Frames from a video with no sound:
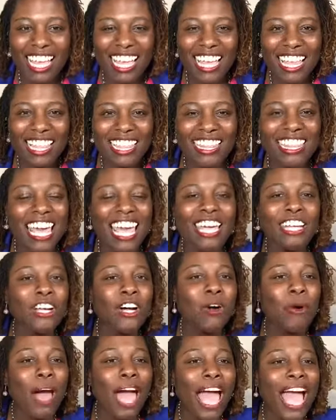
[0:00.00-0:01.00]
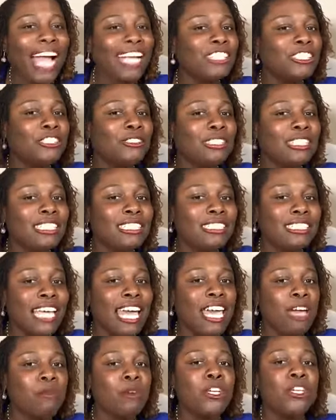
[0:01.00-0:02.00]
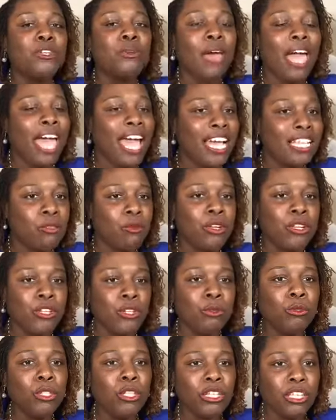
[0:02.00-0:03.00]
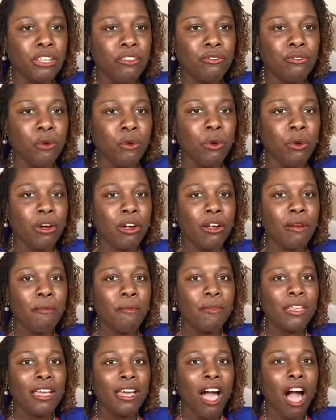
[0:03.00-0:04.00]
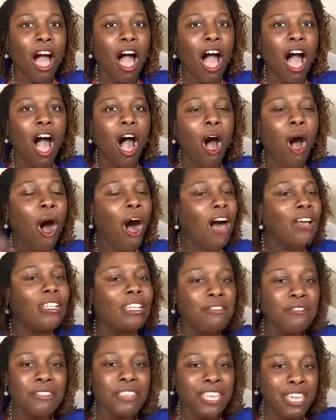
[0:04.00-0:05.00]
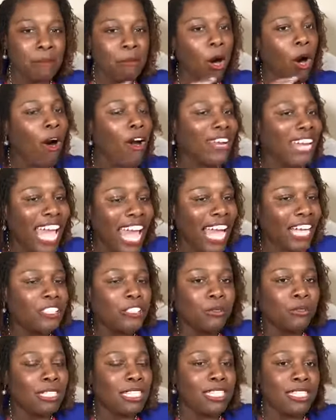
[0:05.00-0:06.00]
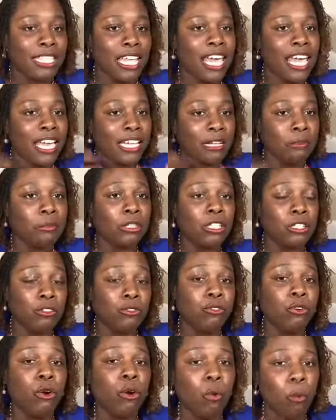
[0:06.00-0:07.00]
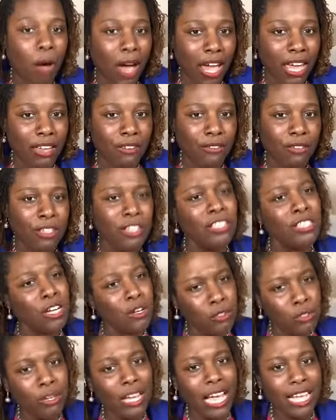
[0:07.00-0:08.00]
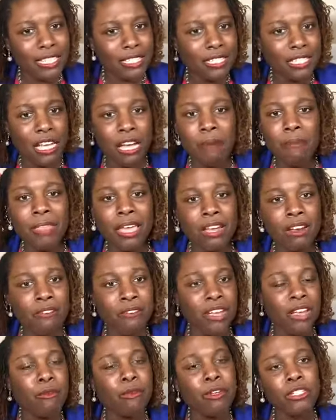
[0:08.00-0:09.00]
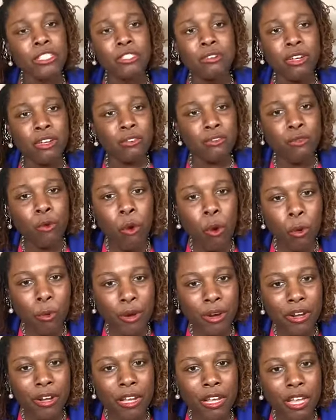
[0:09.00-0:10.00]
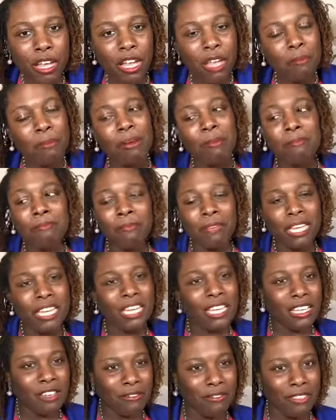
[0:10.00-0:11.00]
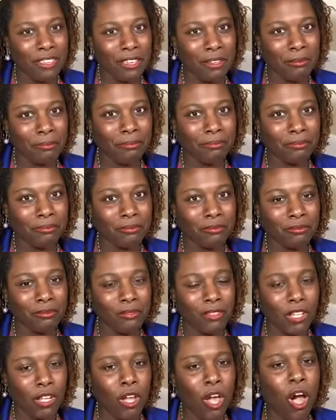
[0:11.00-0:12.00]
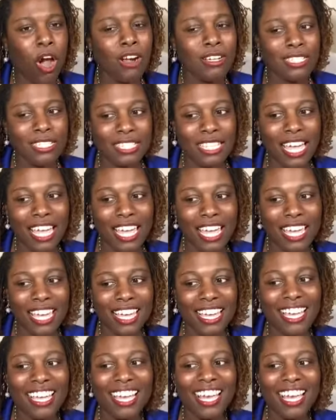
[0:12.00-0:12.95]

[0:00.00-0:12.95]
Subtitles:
they don't actually say, when you ask what are you looking for, all of them aren't actually saying I'm looking for a wife. You know, you got some that are very straightforward, but many of them are saying,